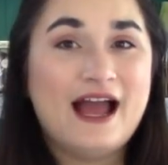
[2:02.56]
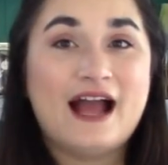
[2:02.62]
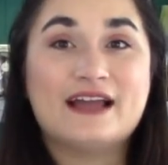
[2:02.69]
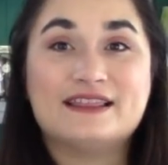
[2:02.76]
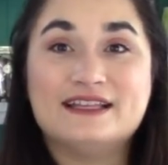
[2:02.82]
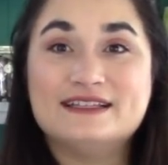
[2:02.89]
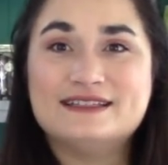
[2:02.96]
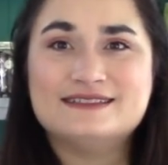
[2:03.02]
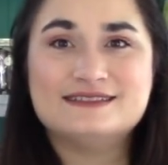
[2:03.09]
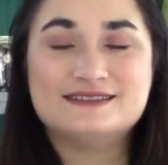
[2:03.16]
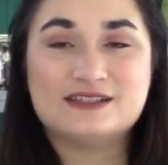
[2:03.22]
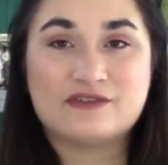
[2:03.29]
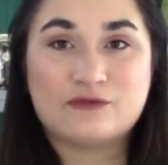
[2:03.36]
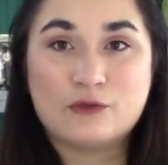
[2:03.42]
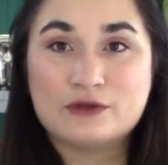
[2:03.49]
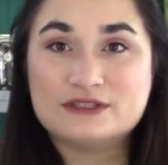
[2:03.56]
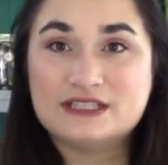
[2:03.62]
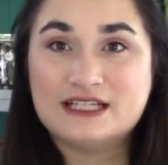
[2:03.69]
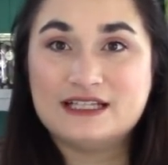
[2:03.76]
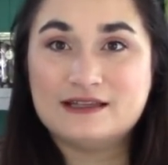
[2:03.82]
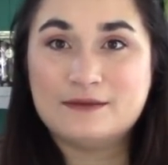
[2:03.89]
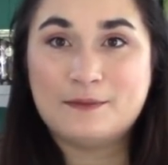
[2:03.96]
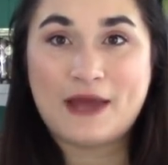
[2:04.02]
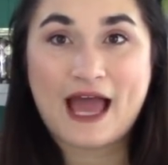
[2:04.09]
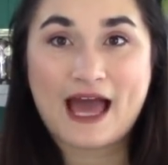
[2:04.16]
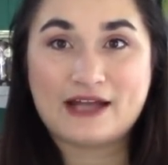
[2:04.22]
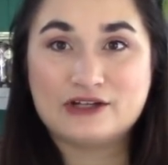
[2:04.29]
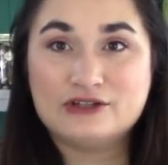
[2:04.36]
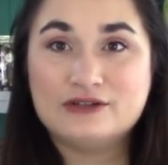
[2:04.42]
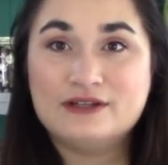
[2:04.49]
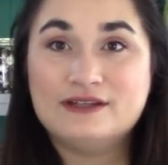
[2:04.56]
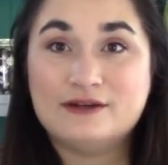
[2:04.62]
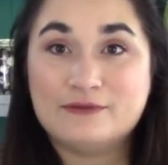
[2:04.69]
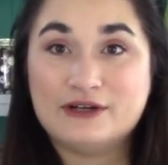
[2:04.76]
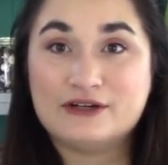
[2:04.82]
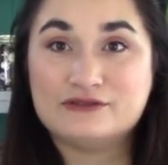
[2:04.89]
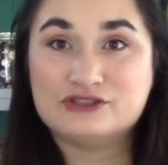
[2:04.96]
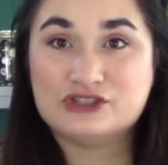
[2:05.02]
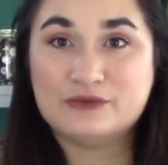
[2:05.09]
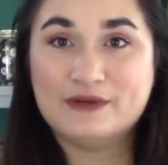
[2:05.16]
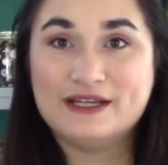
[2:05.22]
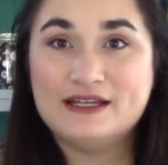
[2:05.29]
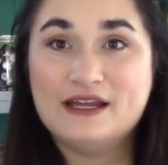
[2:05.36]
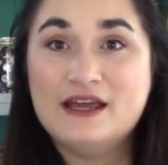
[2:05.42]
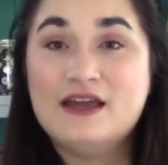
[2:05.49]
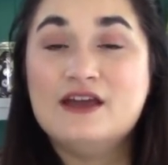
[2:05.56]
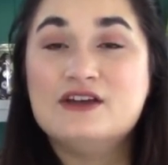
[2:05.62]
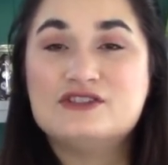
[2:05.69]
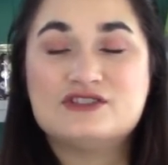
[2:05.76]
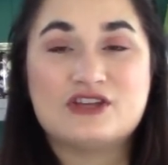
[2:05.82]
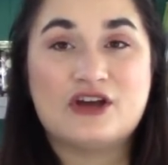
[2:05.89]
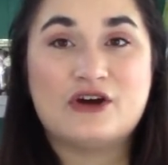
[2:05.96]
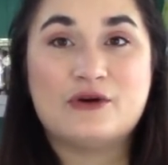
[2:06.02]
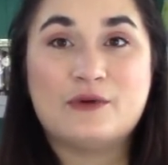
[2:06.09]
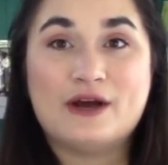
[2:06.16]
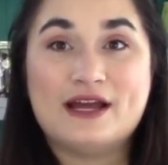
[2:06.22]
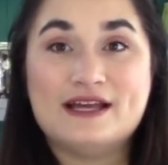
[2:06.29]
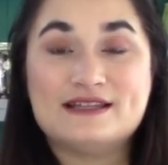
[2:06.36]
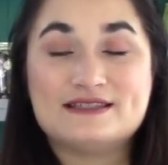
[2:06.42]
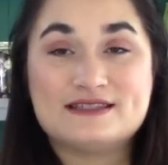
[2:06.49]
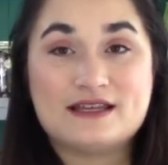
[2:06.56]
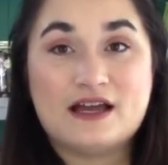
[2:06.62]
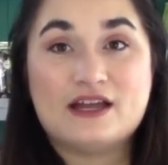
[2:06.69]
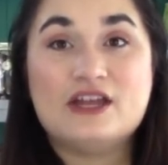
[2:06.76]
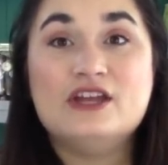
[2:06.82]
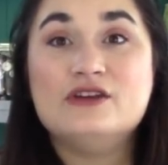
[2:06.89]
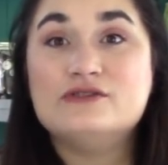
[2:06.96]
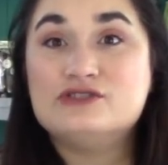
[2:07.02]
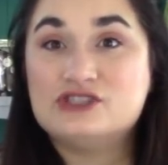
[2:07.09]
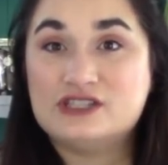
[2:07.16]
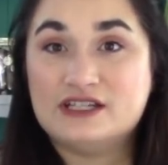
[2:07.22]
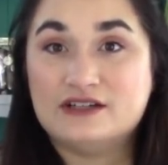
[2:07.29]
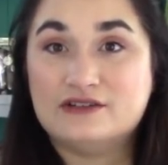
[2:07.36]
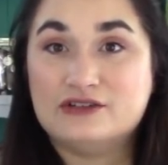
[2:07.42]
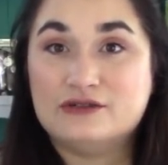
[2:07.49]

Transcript: I think this is the 14th pattern that we are doing, so it's a huge deal.